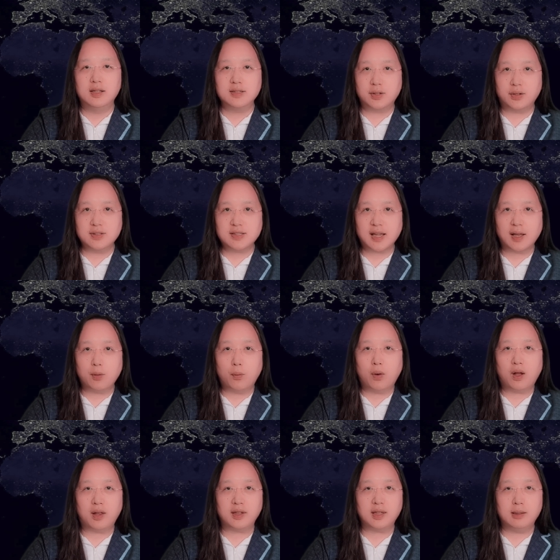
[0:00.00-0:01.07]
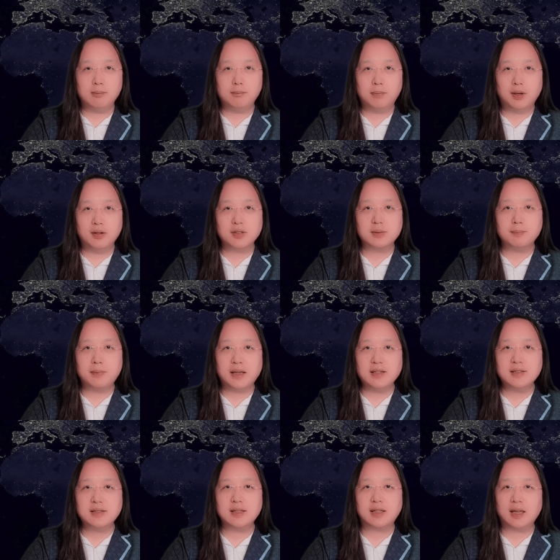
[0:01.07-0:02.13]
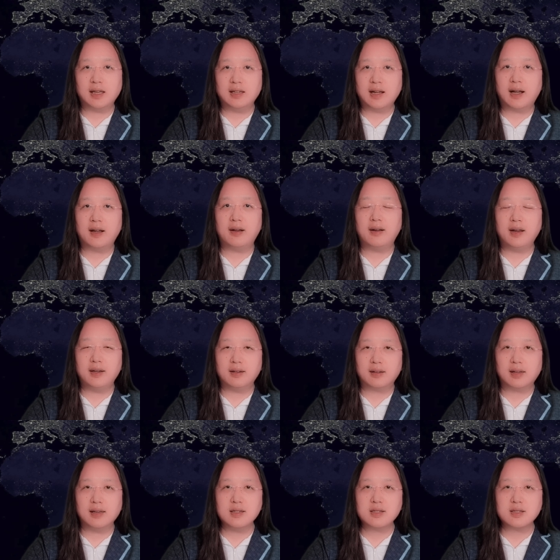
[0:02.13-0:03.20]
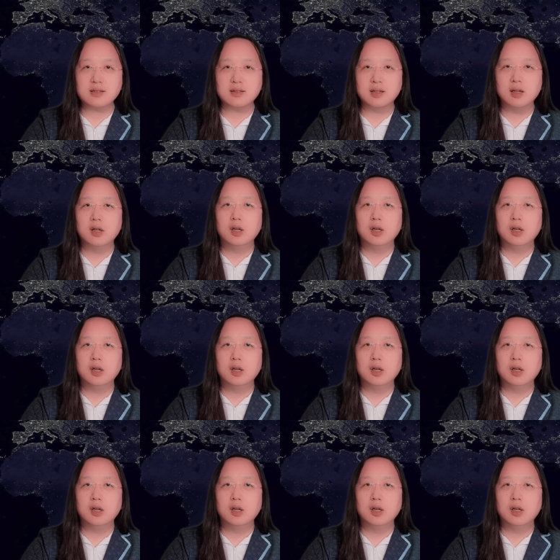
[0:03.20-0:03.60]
So in Taiwan, in both basic and higher education,